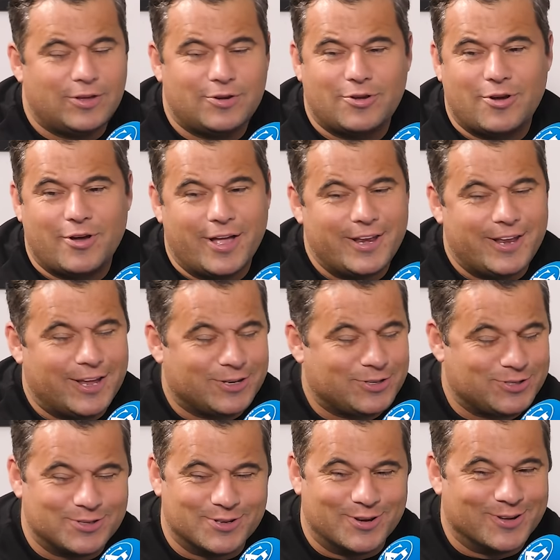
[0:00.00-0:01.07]
They're all in their
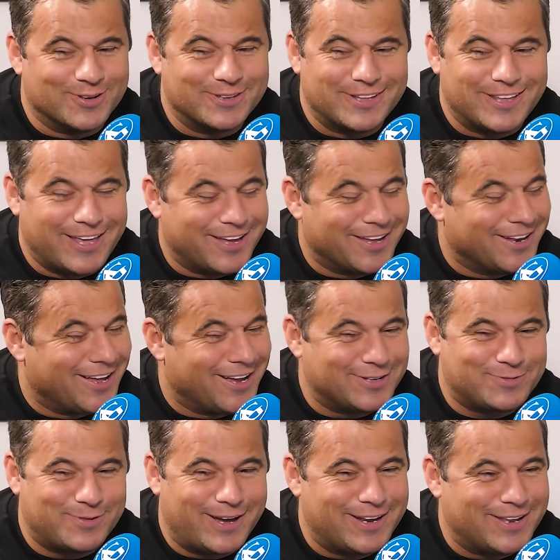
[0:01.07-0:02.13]
snorting gear.
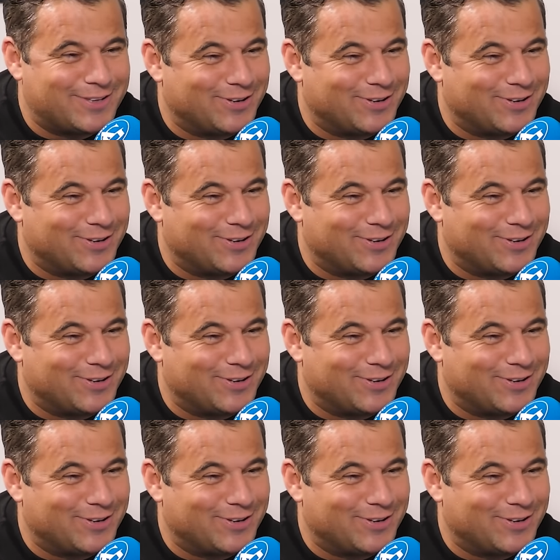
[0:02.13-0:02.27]
That's why the